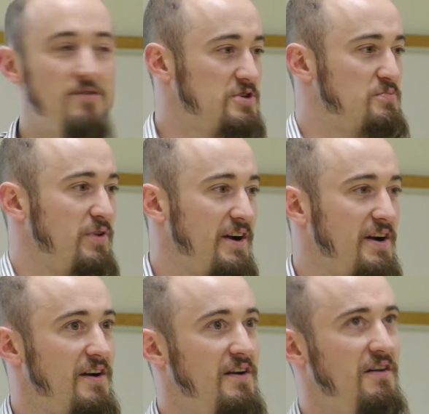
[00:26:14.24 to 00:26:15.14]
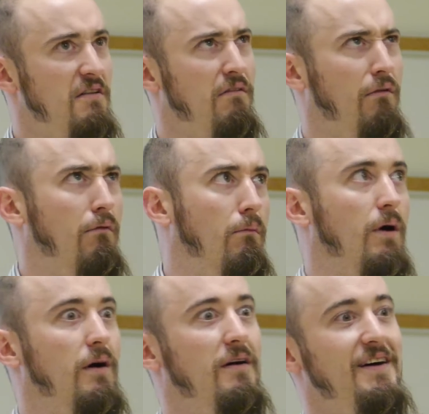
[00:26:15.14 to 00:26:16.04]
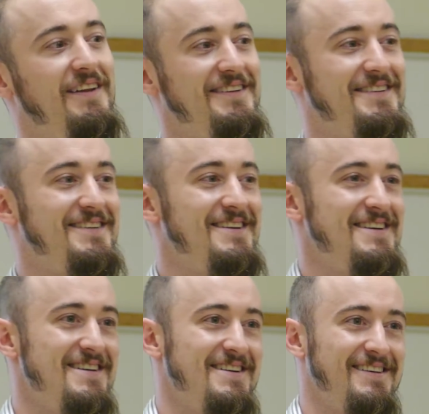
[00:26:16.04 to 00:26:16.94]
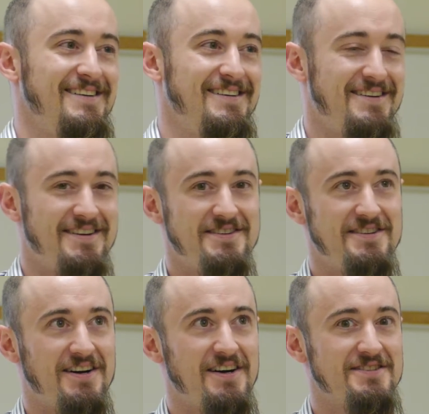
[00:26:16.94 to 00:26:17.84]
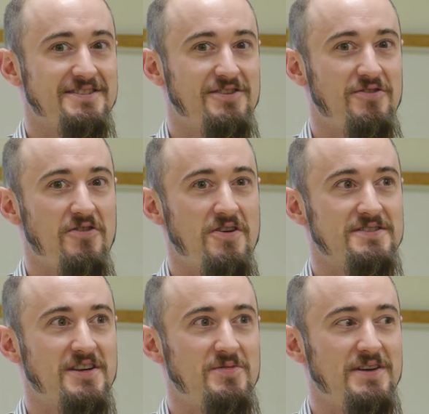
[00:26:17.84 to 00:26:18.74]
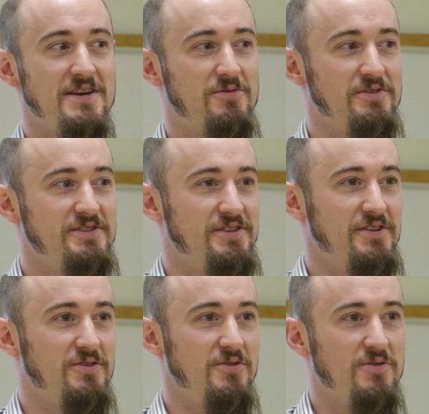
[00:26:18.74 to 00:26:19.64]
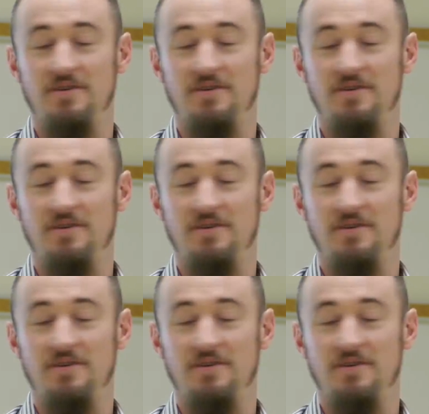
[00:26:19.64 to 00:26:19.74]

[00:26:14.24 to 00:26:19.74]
which player 1 dot score is going to be equal to